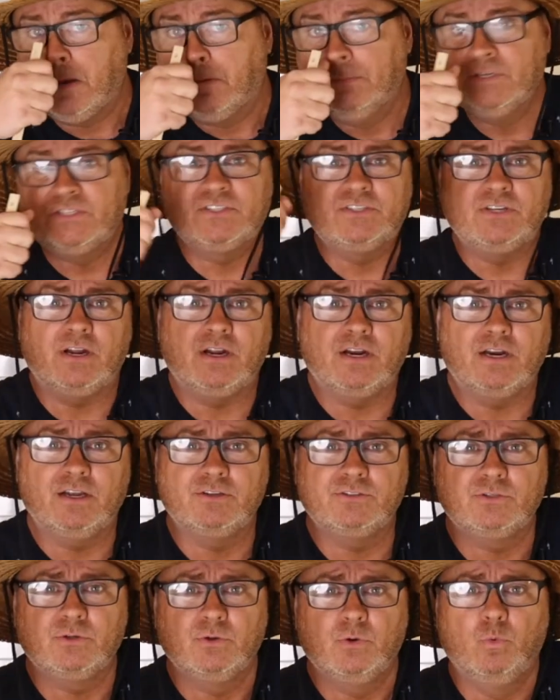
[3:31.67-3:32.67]
Mr. Todd
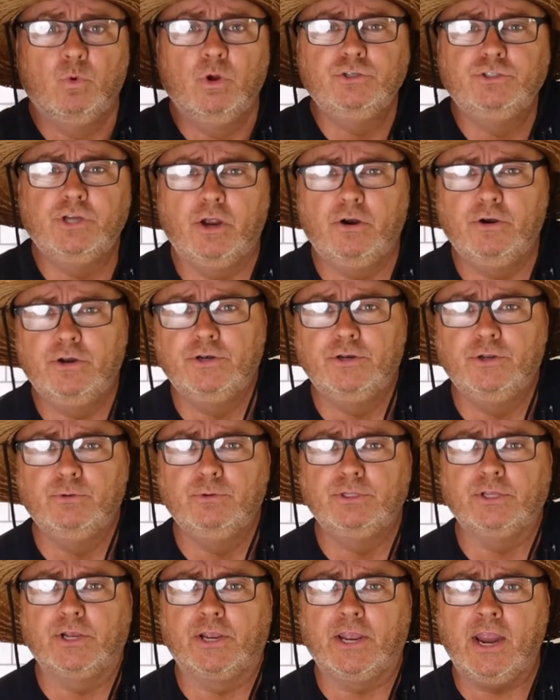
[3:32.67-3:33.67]
goes, "What'd Jody do
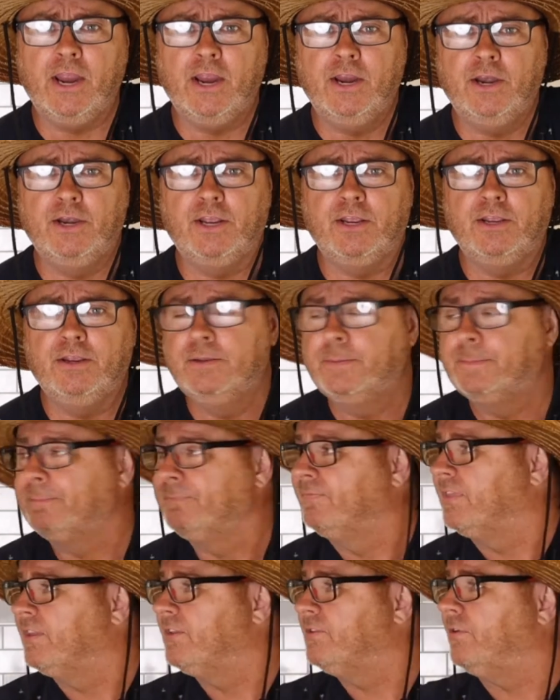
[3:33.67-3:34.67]
with the candy?"
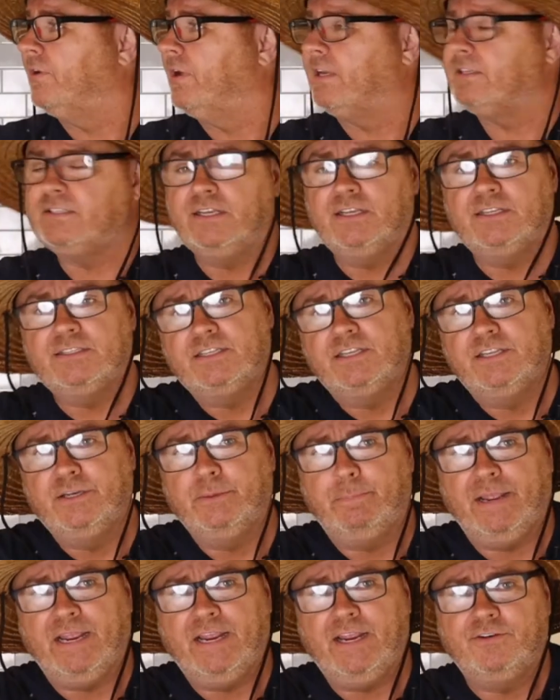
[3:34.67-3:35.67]
So I said, "It's in the
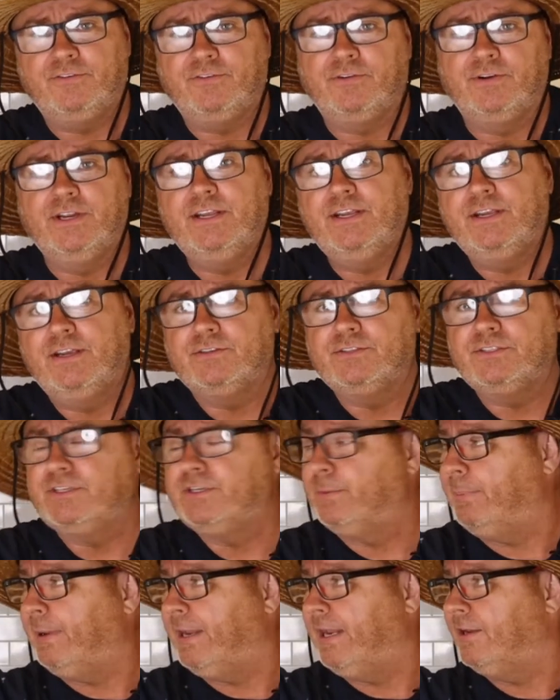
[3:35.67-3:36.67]
pantry." He goes in
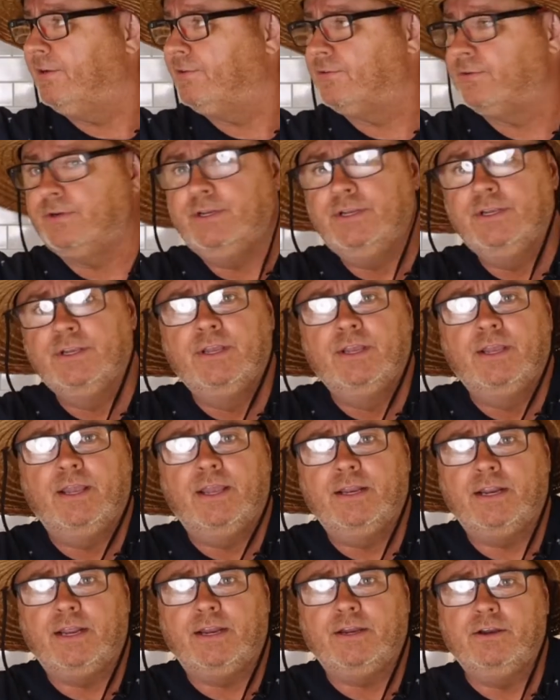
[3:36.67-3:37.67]
the pantry
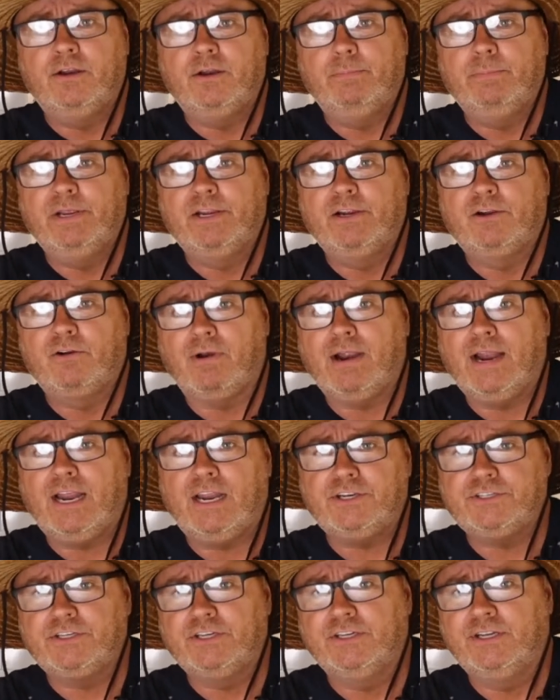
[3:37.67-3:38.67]
and I hear a big
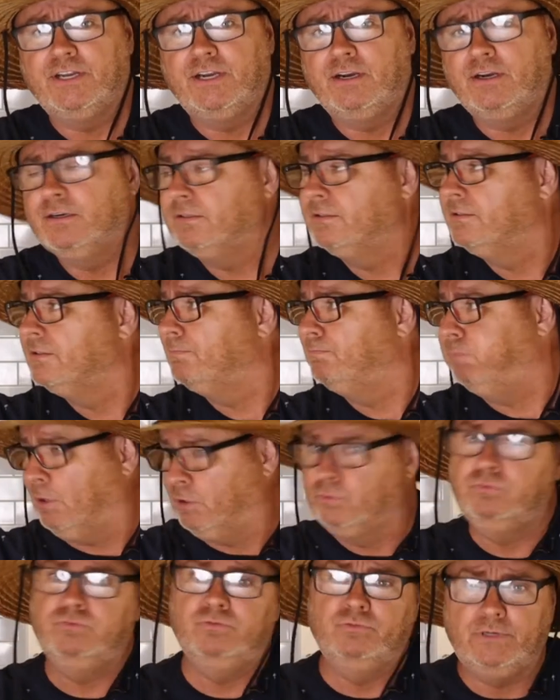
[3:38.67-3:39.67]
crash in there.
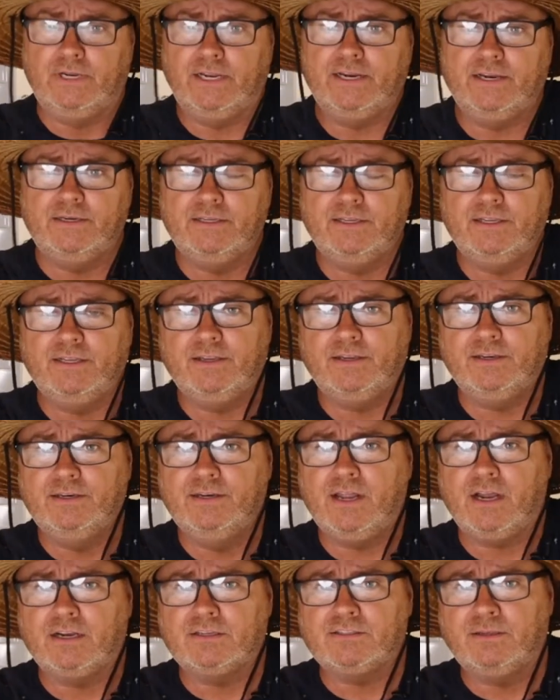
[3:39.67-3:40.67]
Boom, like he
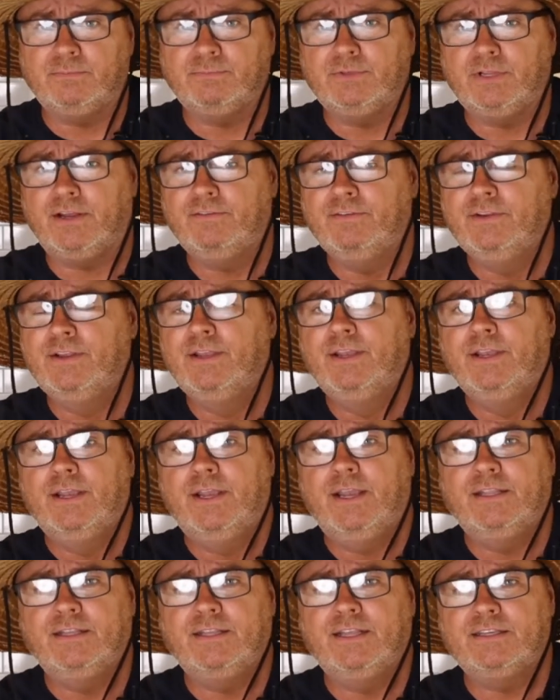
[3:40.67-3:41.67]
knocked something off.
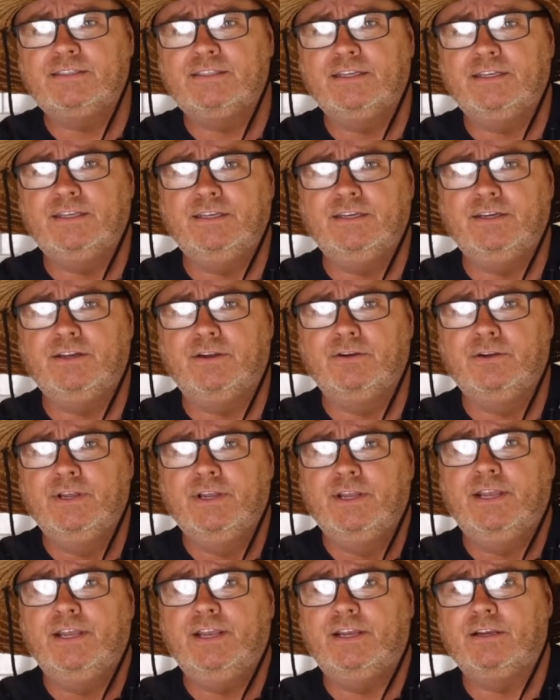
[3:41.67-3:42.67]
And the next thing you know,
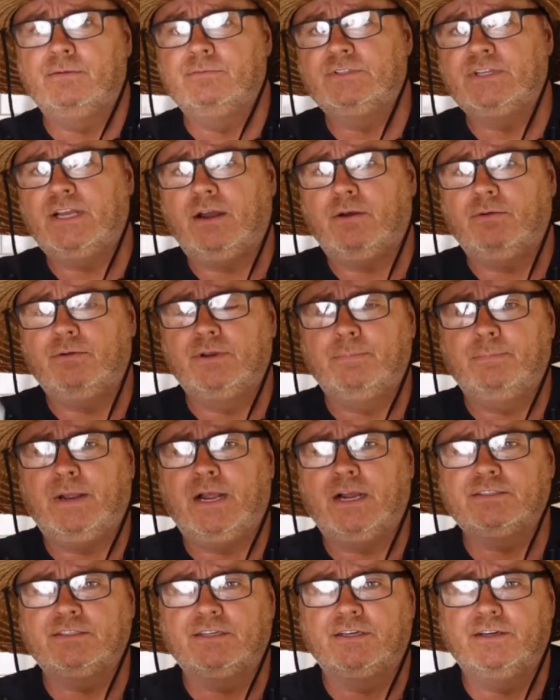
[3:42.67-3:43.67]
he comes out with a
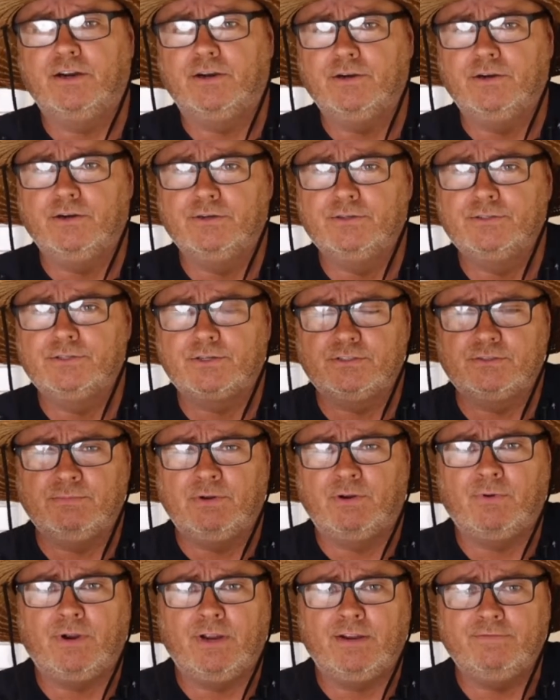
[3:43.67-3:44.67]
box of Nerds because
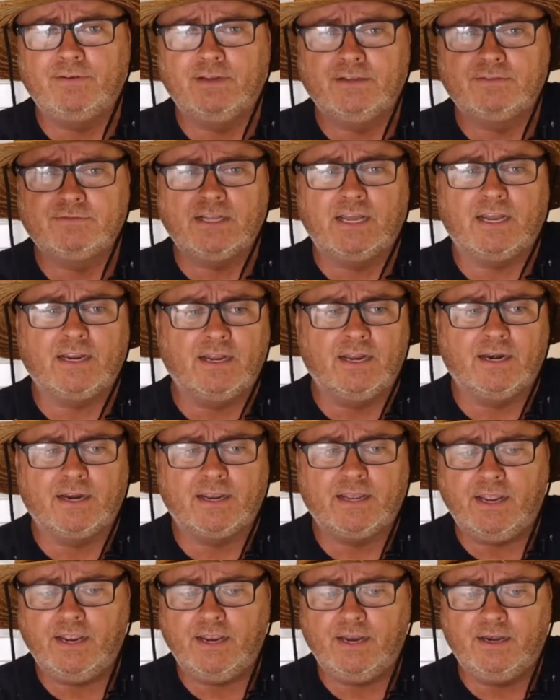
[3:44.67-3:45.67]
my wife loves that kind of
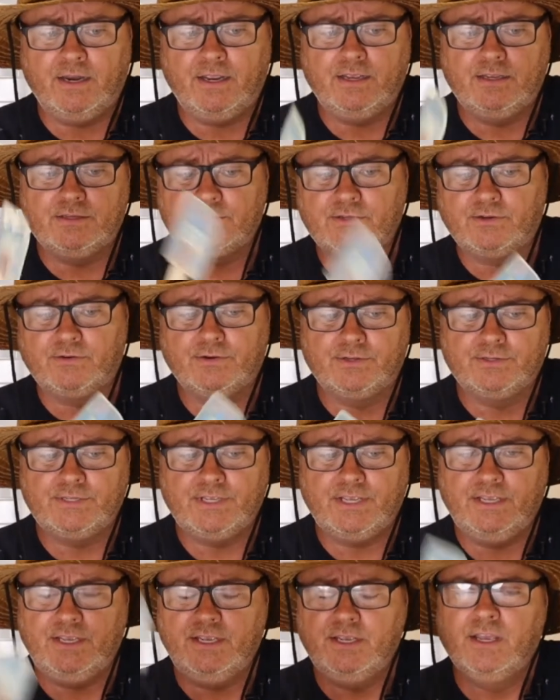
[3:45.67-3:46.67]
candy and so does
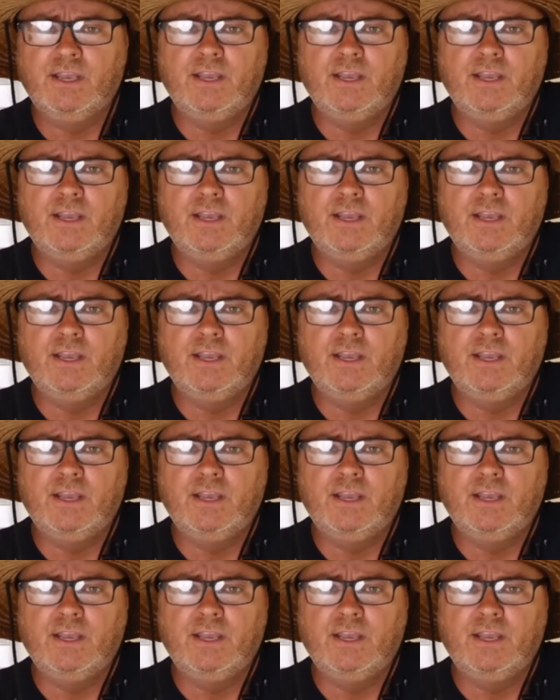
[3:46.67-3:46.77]
he.